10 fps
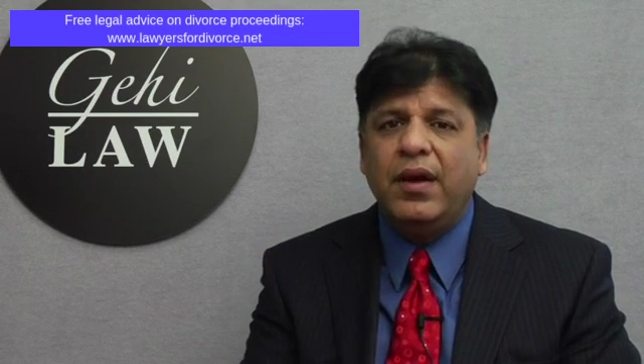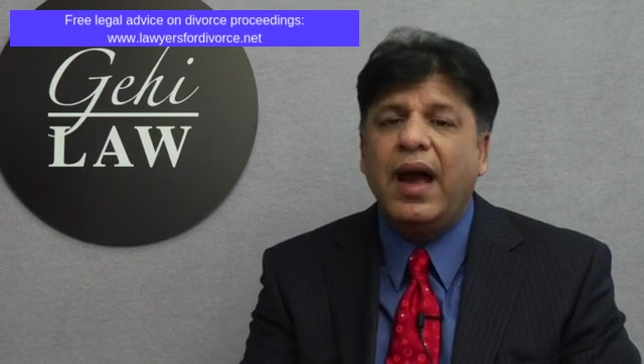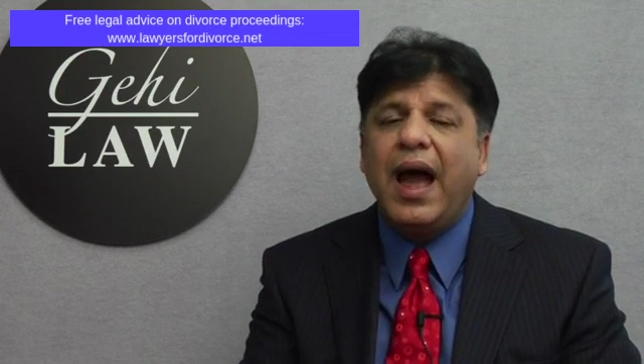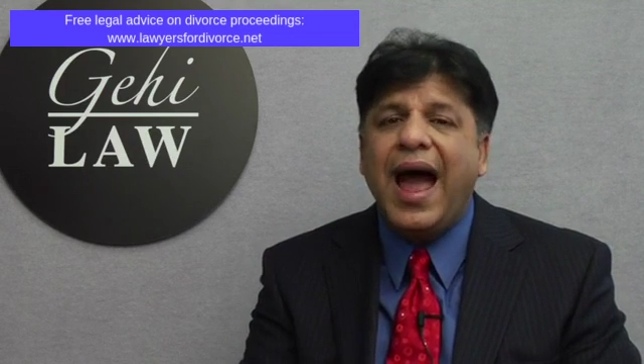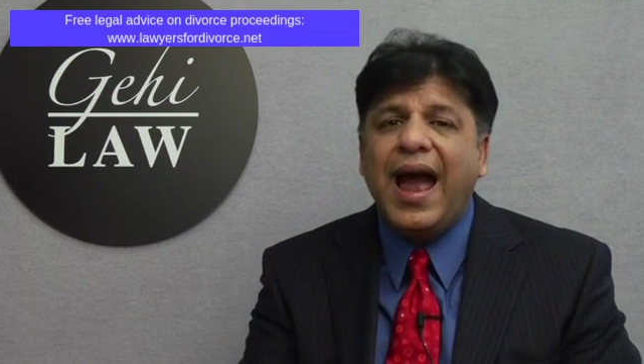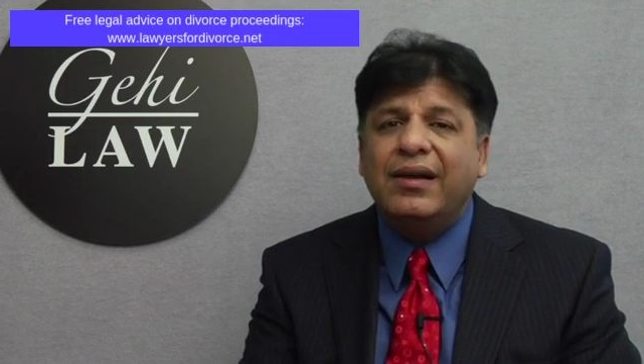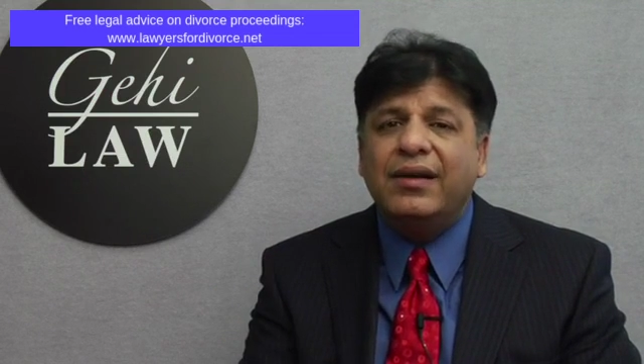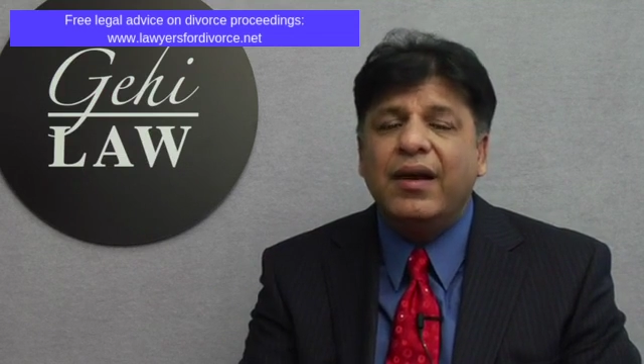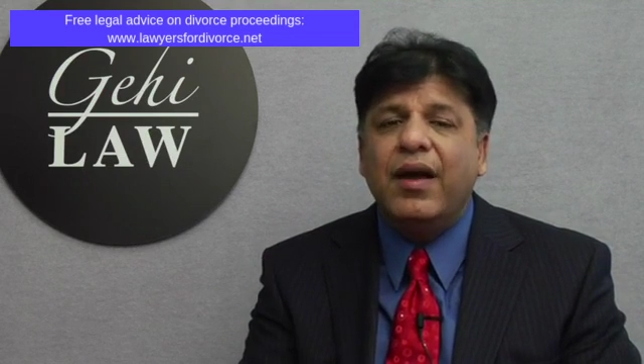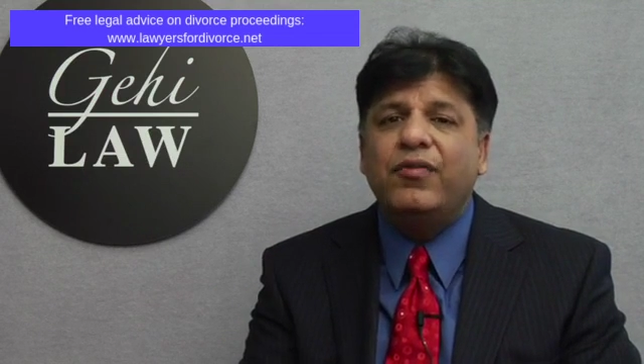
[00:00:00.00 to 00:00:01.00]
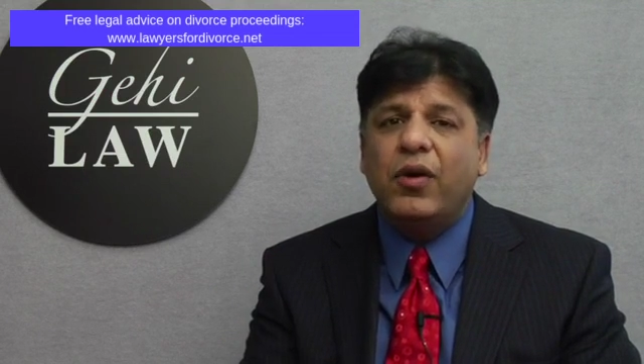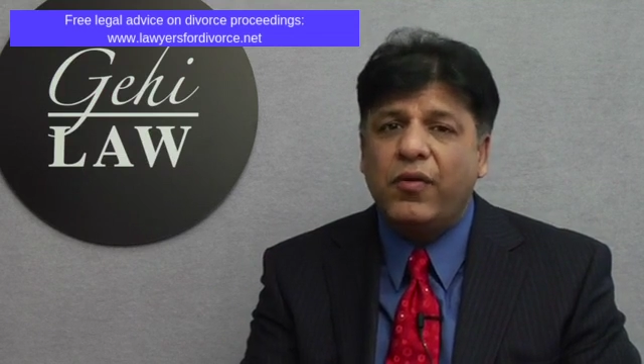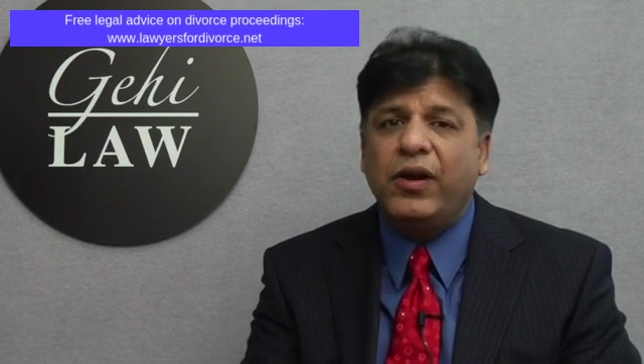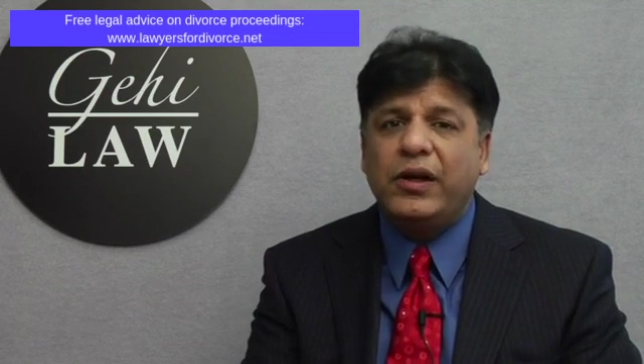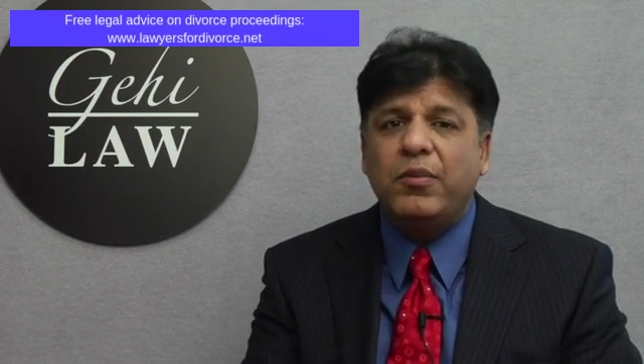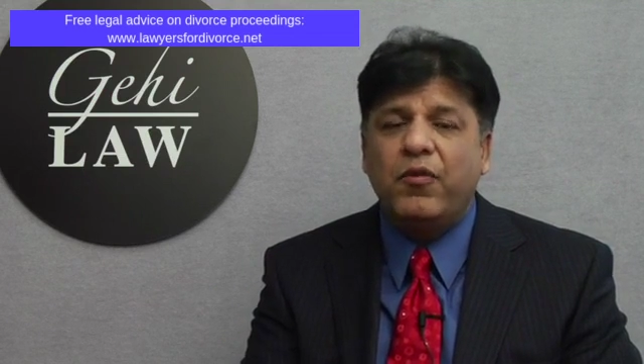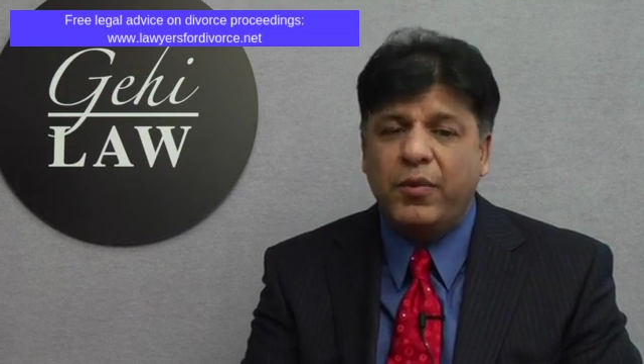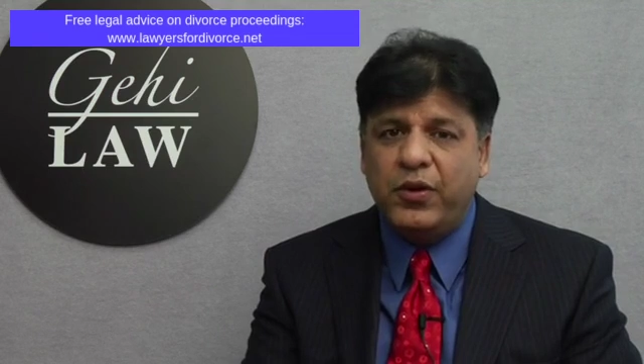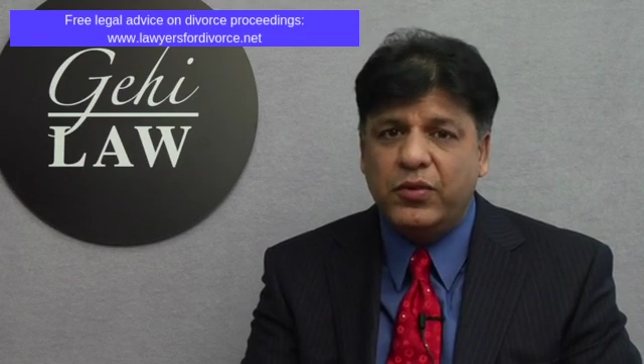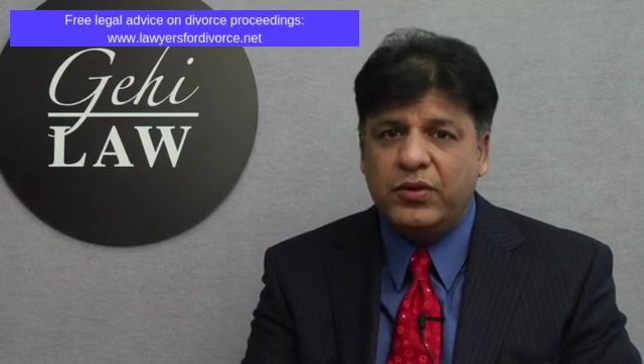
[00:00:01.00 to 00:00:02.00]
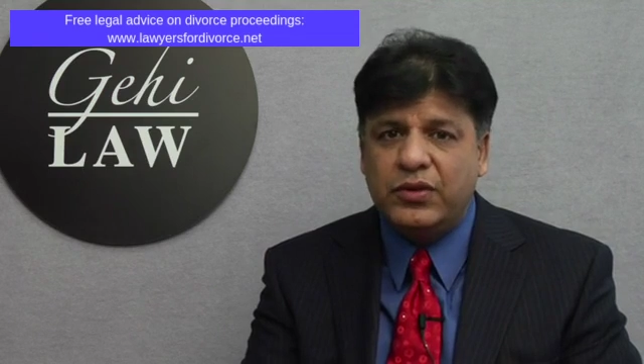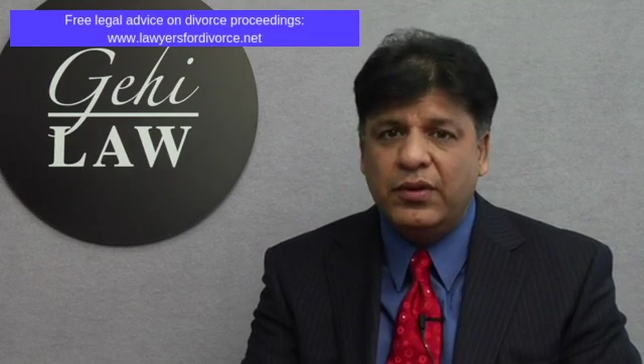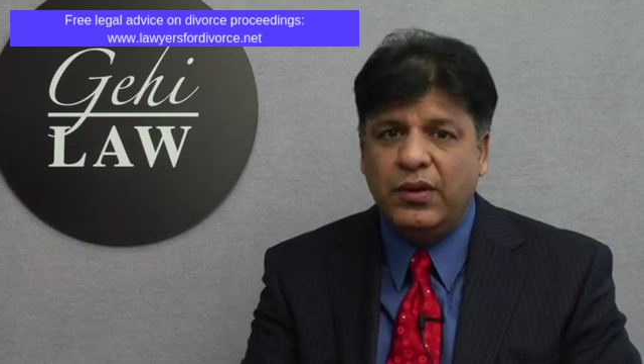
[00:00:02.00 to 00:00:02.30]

and if you're a victim of abuse,